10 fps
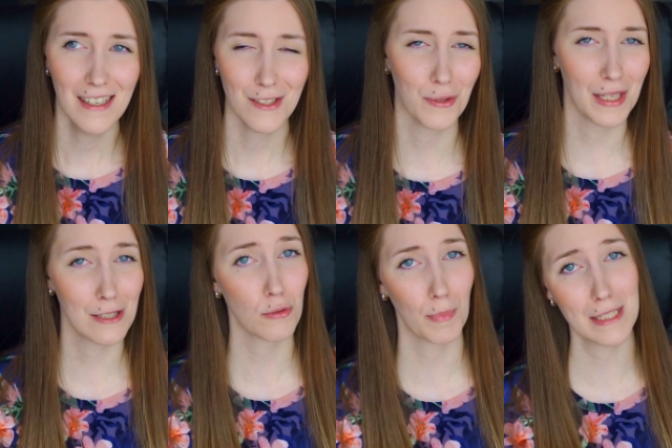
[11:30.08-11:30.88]
So
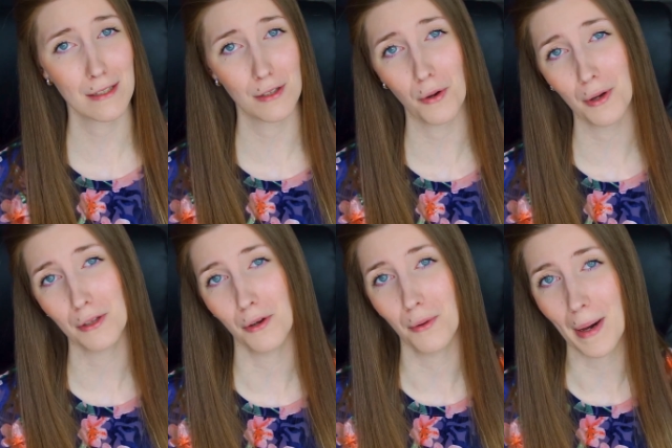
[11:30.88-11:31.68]
that's basically all I
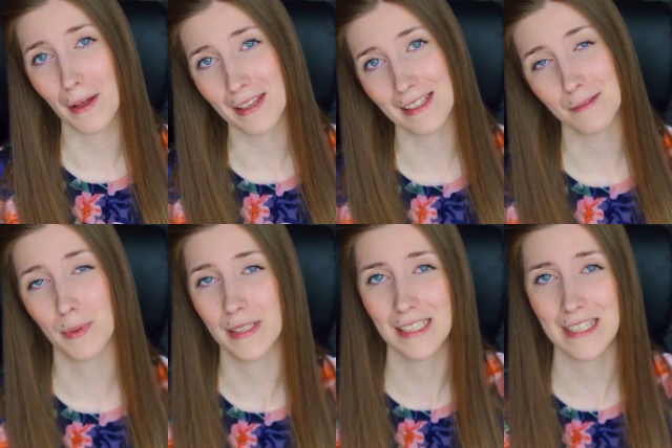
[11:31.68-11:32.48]
know about it,
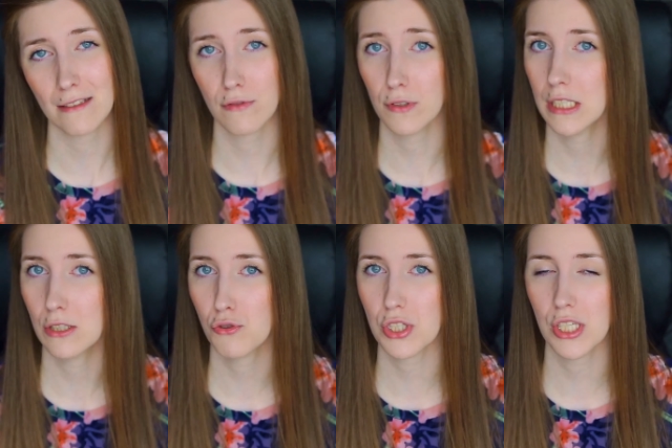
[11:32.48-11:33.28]
but it sounds very
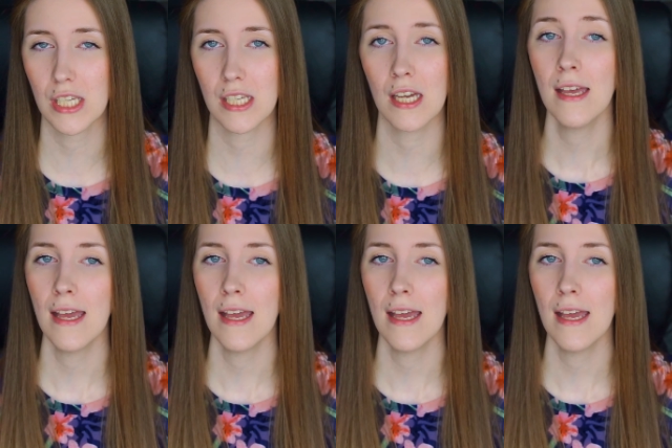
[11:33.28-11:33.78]
interesting,